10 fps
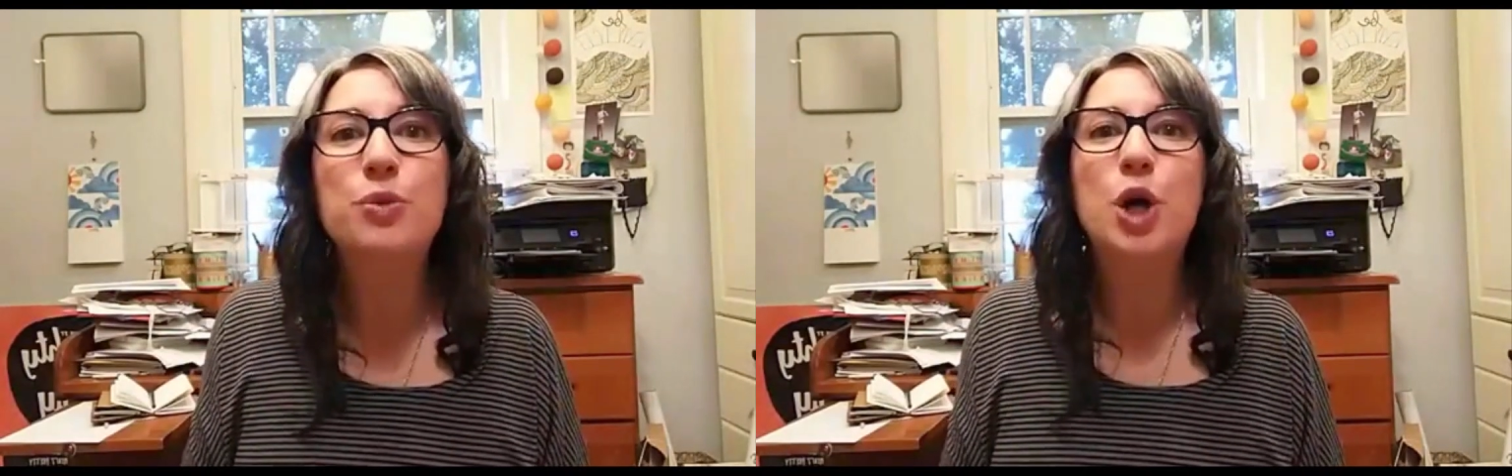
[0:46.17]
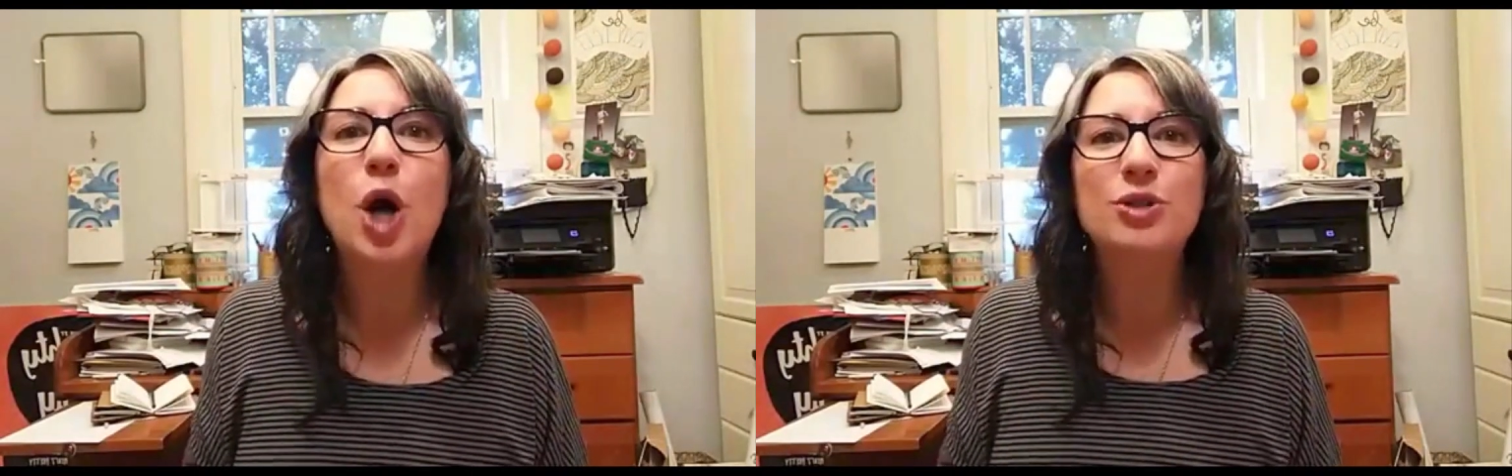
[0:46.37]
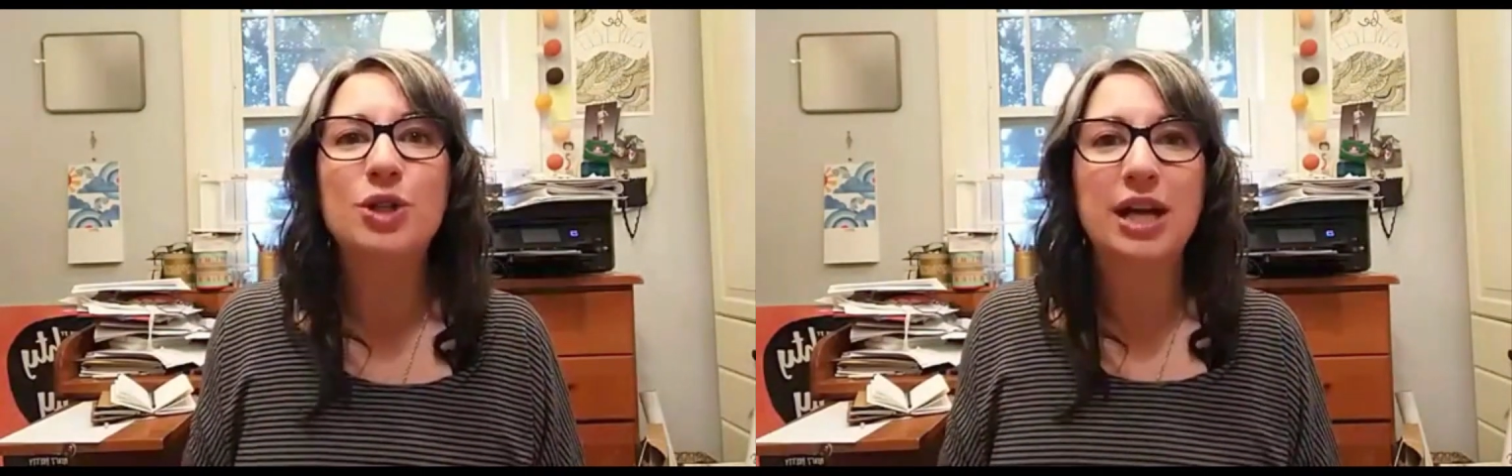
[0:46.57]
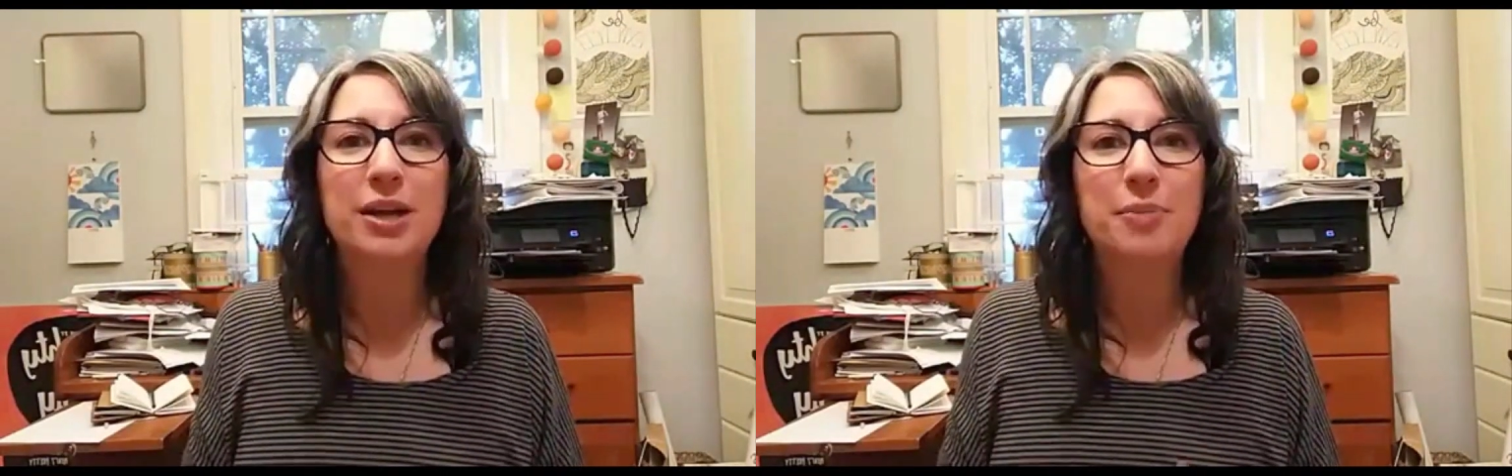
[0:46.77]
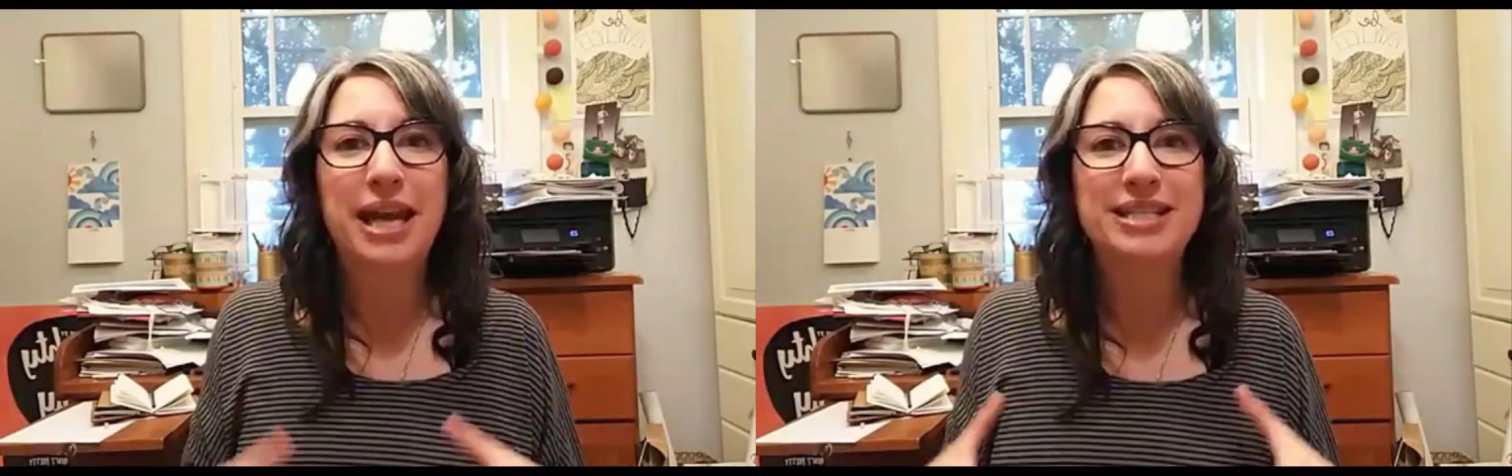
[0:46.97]
we're also going
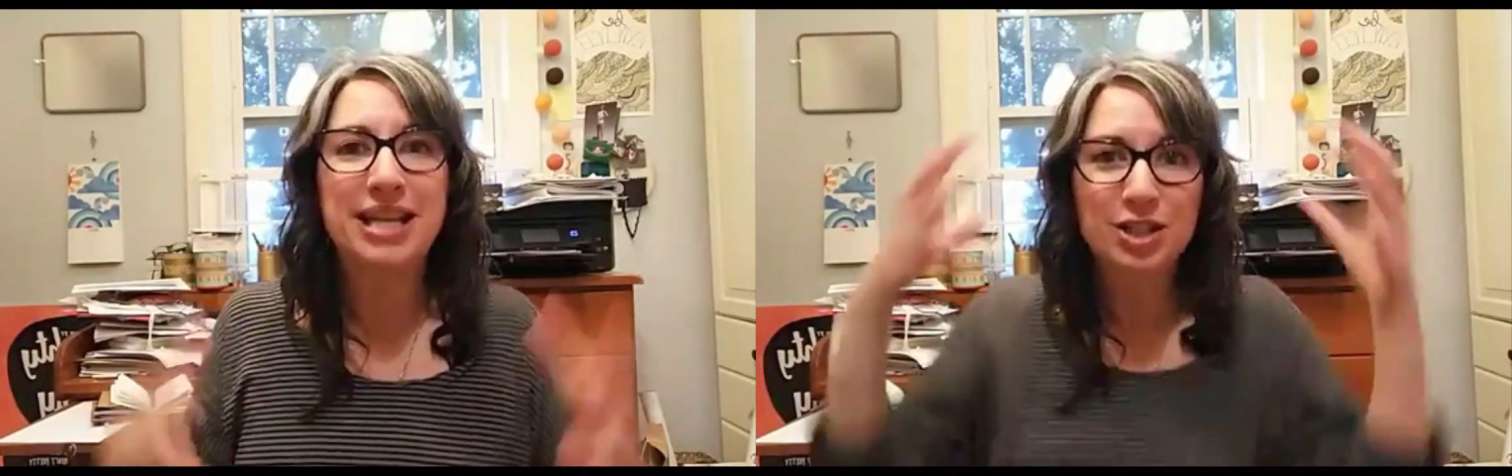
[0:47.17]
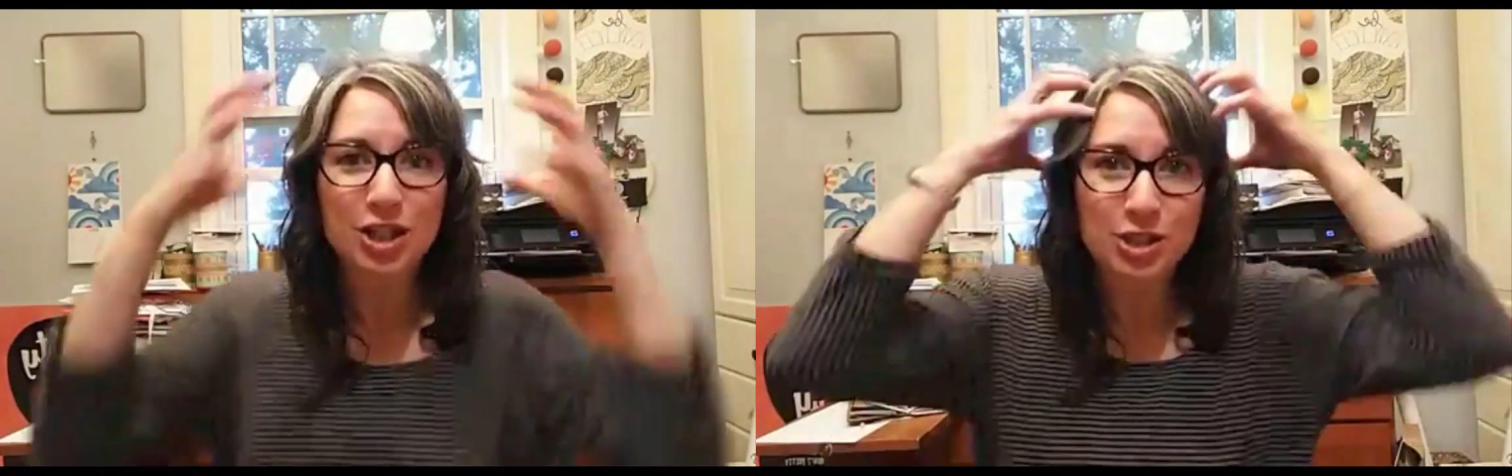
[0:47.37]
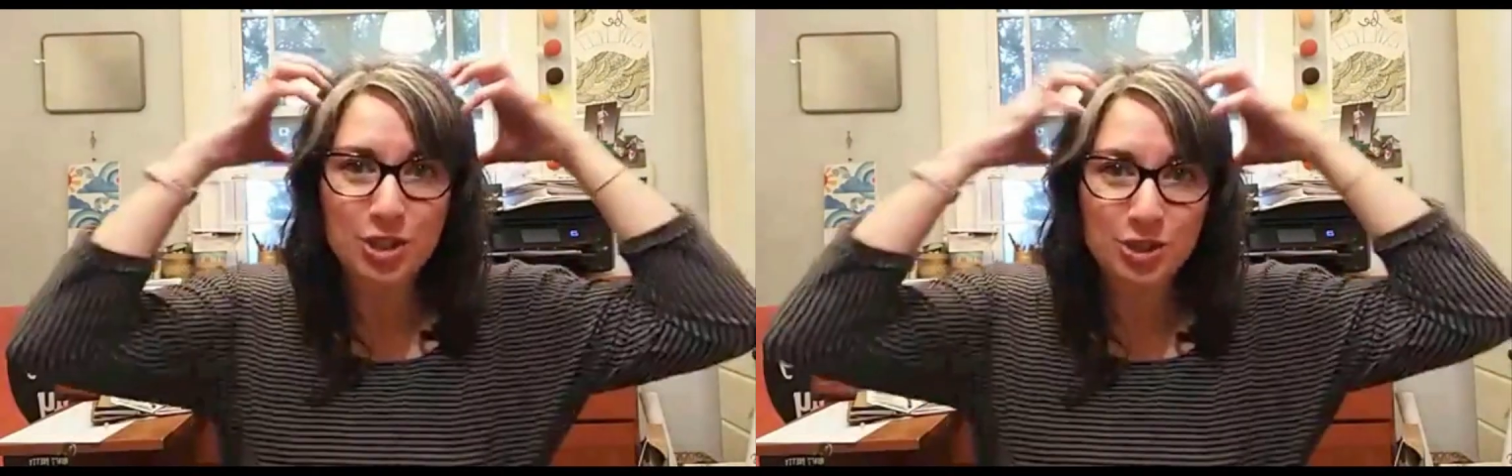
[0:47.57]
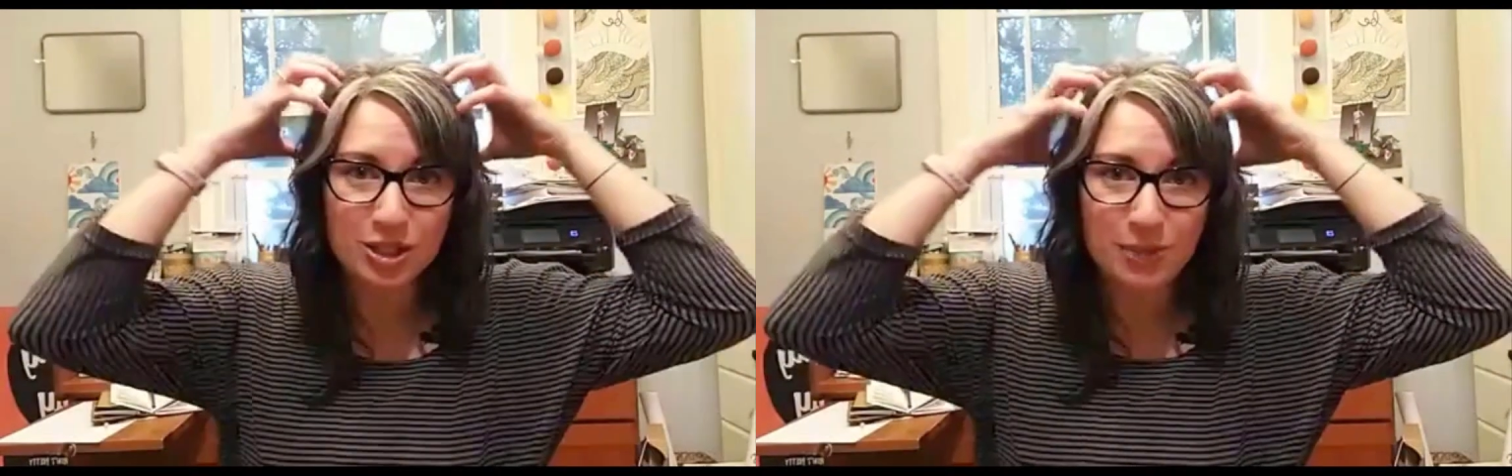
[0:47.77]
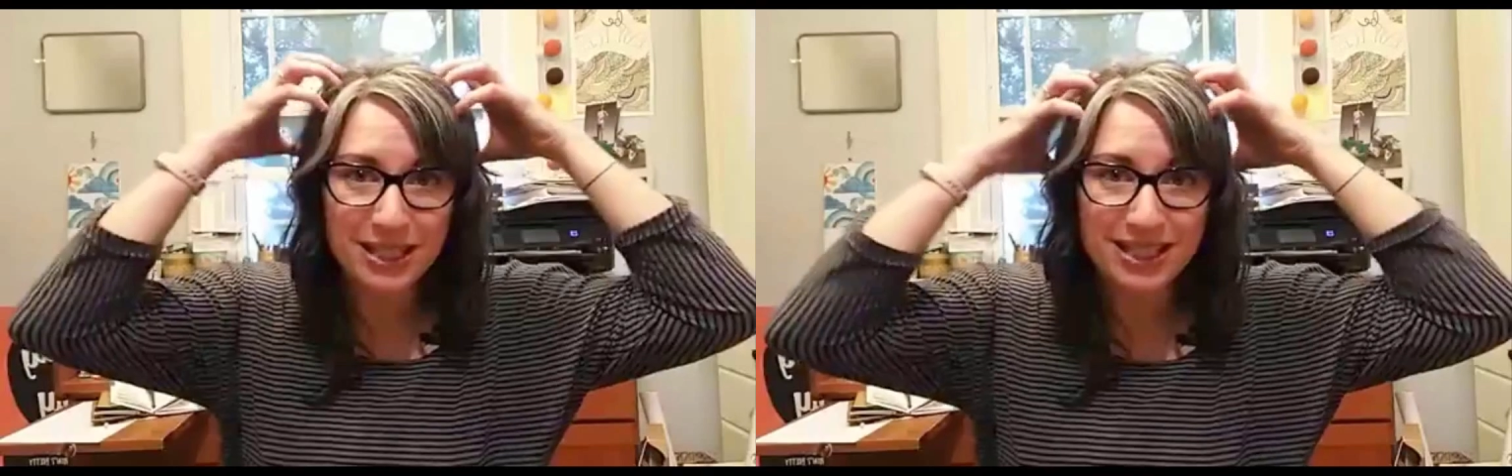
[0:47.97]
to pay attention to the
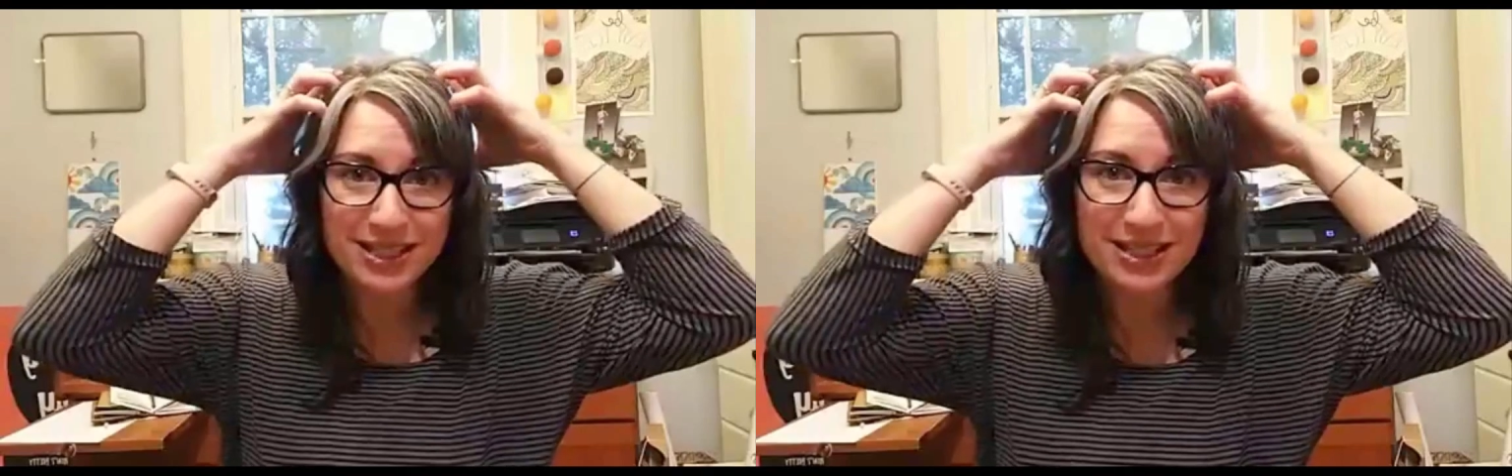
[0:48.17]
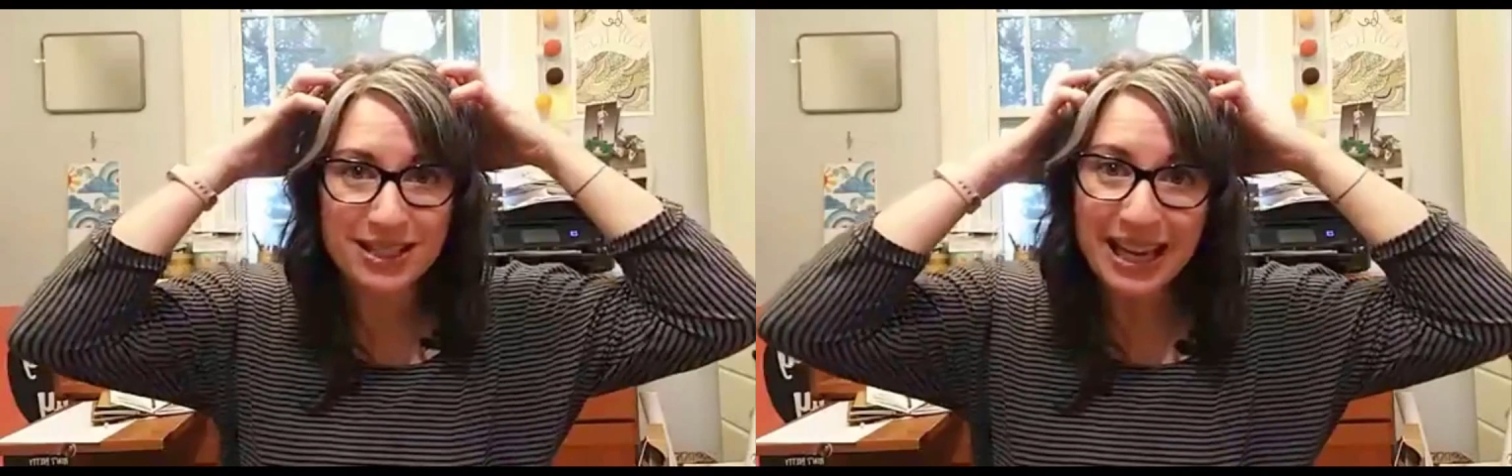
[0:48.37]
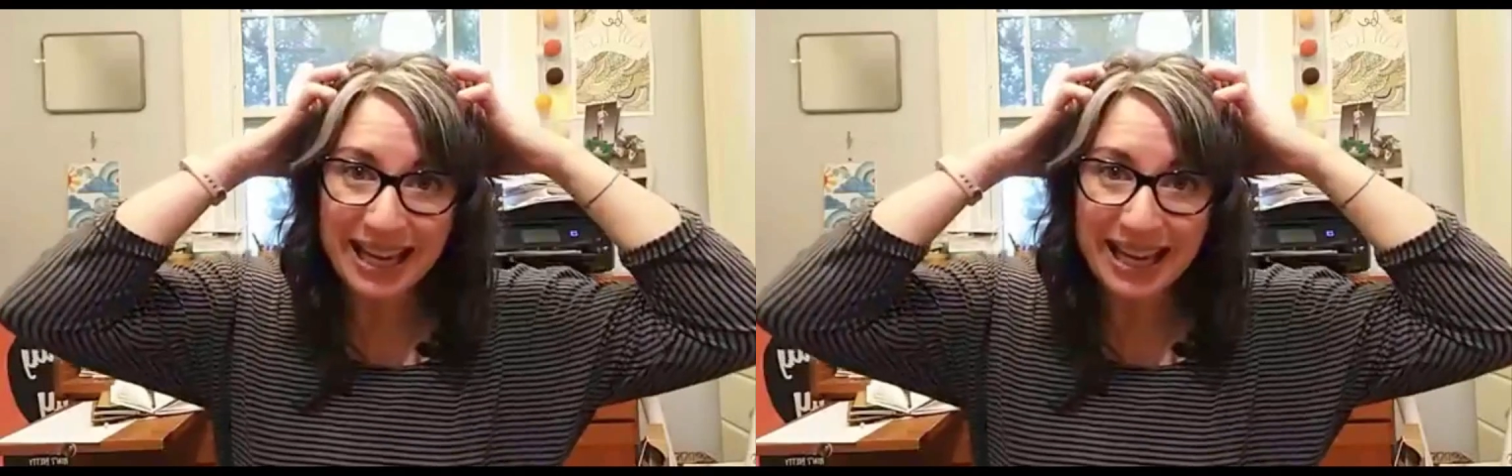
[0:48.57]
spaces